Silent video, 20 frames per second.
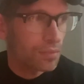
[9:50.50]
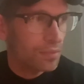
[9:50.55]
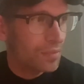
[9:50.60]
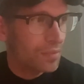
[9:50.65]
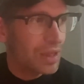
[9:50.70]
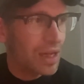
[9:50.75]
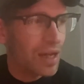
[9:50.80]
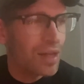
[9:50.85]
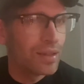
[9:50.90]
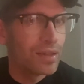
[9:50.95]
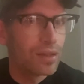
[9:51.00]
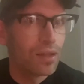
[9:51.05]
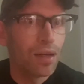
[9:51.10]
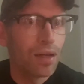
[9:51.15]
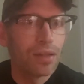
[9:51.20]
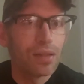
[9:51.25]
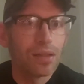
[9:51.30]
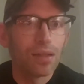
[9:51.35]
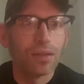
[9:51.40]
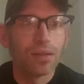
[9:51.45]
and
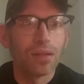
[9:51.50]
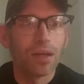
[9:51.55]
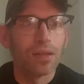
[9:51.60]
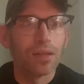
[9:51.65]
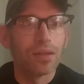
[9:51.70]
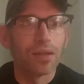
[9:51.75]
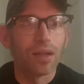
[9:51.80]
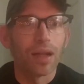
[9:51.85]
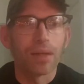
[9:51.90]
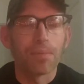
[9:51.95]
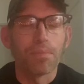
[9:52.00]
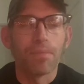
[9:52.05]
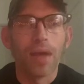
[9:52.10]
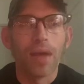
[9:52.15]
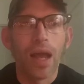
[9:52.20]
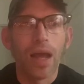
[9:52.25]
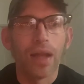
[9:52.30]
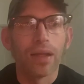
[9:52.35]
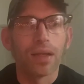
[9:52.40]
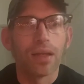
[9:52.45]
tons of like
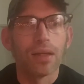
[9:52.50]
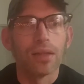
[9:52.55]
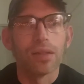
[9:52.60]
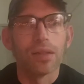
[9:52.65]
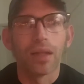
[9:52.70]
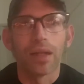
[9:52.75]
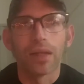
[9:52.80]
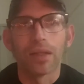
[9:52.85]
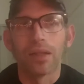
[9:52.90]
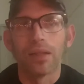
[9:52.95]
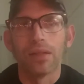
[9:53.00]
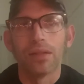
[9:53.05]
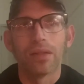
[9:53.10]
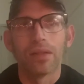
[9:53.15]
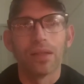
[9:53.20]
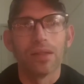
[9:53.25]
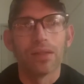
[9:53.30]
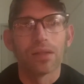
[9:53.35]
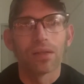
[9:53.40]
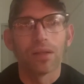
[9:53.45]
mannequins, like
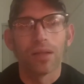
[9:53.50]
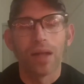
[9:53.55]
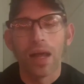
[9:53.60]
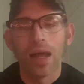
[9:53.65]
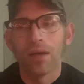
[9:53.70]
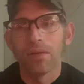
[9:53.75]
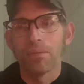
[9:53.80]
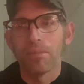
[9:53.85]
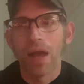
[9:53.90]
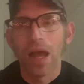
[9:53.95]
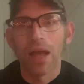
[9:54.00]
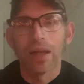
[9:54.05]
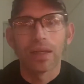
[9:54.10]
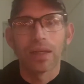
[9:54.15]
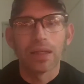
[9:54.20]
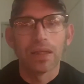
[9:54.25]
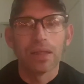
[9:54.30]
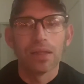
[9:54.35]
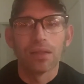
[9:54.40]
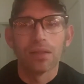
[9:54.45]
these clown
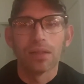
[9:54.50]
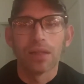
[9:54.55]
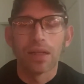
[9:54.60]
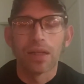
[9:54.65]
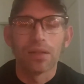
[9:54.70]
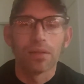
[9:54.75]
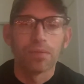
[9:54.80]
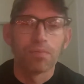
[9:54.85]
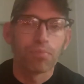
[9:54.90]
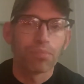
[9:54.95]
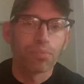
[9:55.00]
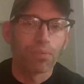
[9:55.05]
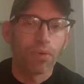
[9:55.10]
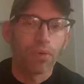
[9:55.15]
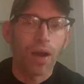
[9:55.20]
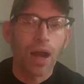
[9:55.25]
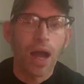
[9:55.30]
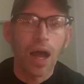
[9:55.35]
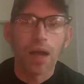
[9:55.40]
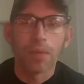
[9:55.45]
mannequins and
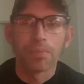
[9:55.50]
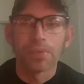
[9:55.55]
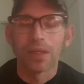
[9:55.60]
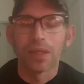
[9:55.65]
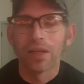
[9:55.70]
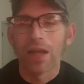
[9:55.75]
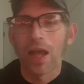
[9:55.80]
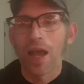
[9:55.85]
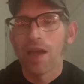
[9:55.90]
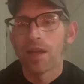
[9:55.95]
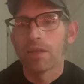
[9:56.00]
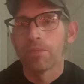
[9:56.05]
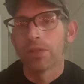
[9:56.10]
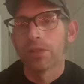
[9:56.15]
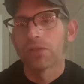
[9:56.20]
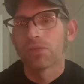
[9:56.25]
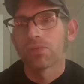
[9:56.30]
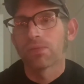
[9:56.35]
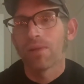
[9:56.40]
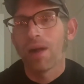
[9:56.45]
props and
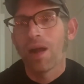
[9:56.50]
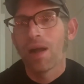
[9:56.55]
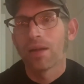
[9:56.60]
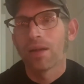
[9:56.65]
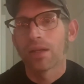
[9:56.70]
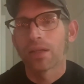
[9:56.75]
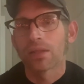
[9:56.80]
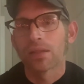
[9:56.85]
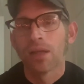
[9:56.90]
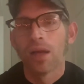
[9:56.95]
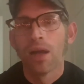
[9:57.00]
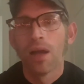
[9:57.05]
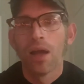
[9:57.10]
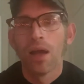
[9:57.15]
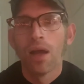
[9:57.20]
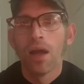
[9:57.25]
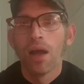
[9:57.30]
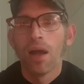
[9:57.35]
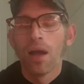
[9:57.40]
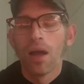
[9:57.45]
animatronics.
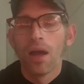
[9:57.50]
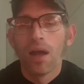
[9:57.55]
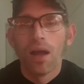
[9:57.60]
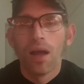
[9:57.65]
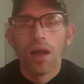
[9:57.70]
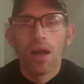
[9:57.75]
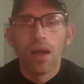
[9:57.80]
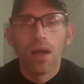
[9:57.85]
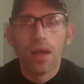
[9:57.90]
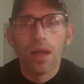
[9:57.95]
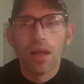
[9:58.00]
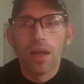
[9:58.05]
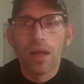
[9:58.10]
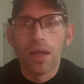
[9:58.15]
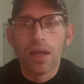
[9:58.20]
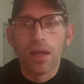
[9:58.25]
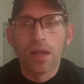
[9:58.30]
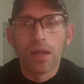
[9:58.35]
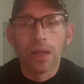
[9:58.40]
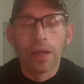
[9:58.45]

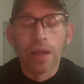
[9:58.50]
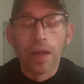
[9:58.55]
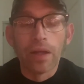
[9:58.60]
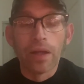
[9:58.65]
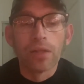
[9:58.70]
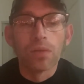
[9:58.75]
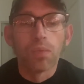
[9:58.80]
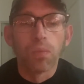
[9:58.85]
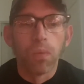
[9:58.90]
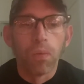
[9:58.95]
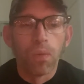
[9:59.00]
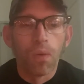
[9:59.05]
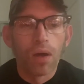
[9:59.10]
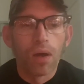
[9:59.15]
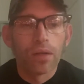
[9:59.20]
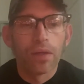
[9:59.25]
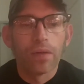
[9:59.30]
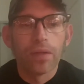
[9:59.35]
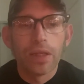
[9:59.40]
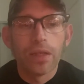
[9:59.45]
It is one
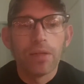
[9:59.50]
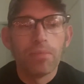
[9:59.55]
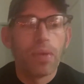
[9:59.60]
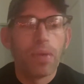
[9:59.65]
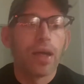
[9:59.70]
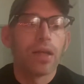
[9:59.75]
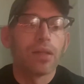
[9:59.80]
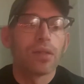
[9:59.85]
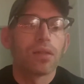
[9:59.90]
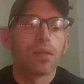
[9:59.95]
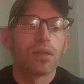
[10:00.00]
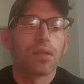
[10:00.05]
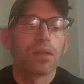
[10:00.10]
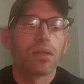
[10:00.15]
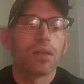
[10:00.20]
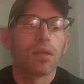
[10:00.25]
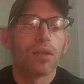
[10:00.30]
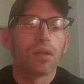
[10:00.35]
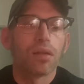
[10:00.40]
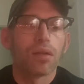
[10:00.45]
of the best
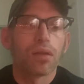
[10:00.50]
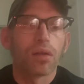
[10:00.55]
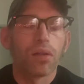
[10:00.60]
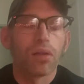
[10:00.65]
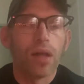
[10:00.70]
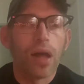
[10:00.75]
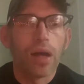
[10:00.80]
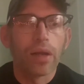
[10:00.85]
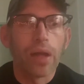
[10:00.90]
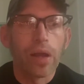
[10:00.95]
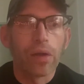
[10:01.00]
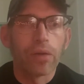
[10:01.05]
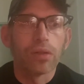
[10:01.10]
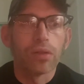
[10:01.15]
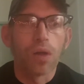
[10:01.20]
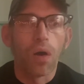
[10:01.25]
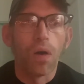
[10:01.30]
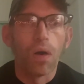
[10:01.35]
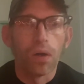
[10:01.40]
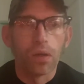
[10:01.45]
clown areas
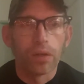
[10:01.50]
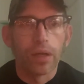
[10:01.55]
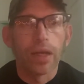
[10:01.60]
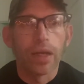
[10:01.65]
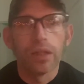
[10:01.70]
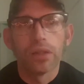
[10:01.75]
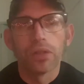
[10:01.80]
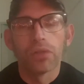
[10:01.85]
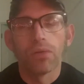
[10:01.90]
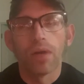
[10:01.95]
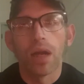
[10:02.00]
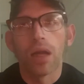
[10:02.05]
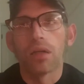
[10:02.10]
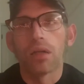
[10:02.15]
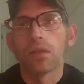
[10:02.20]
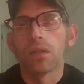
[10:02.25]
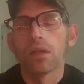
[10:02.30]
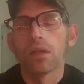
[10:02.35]
on a trail.